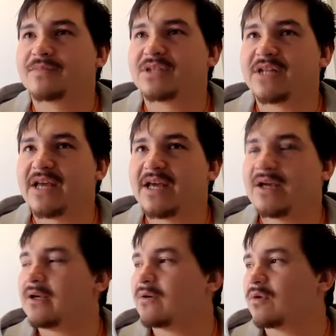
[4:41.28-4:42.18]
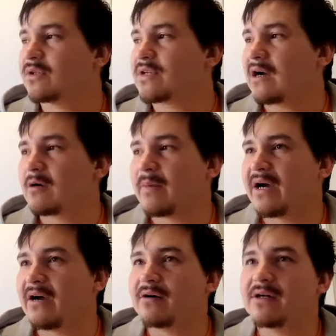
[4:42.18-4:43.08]
Today we'll talk
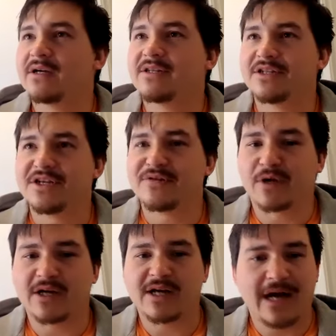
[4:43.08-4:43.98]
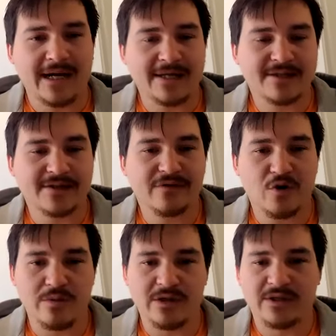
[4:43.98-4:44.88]
about the different kinds of
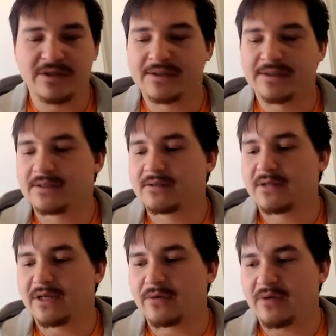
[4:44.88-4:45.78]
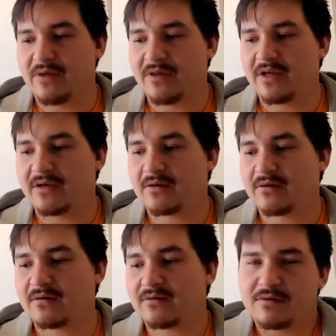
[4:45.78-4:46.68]
OBEs. Like, we think
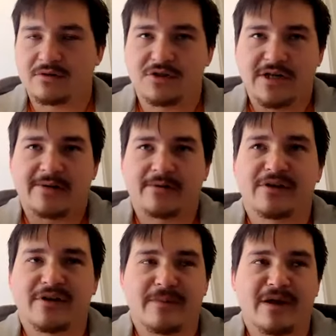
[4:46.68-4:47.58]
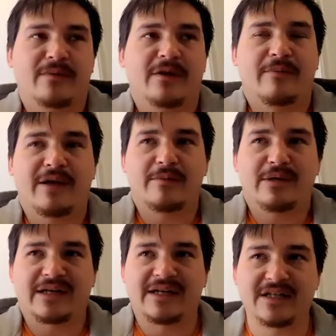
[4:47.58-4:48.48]
generally there may
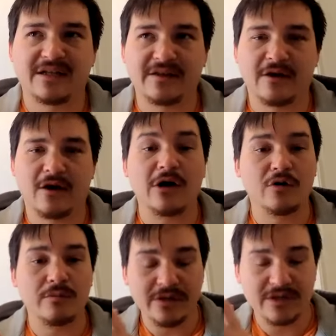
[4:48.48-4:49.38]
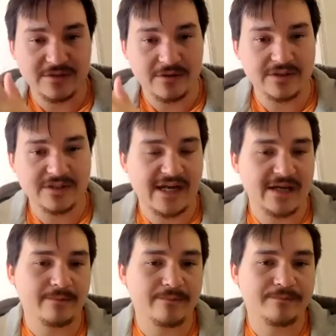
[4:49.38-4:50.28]
be an idea that all OBEs are the
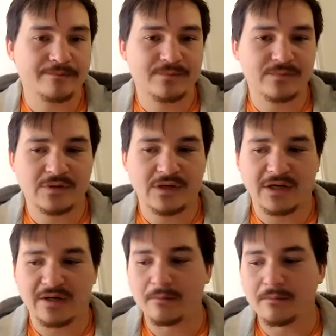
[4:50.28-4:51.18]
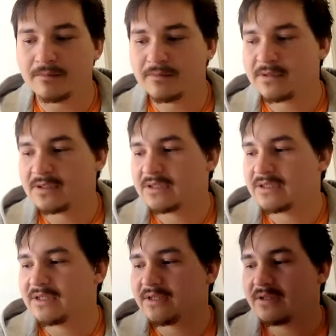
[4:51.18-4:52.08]
same.
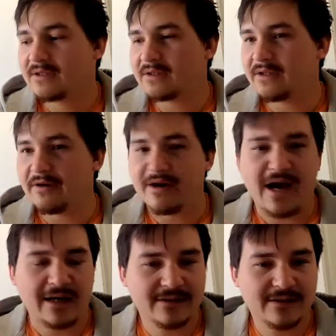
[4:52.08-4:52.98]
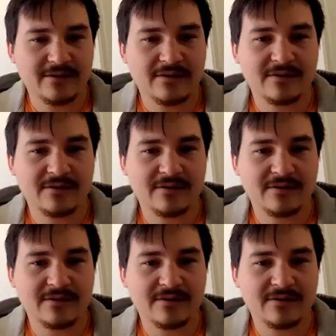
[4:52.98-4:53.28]
They're not.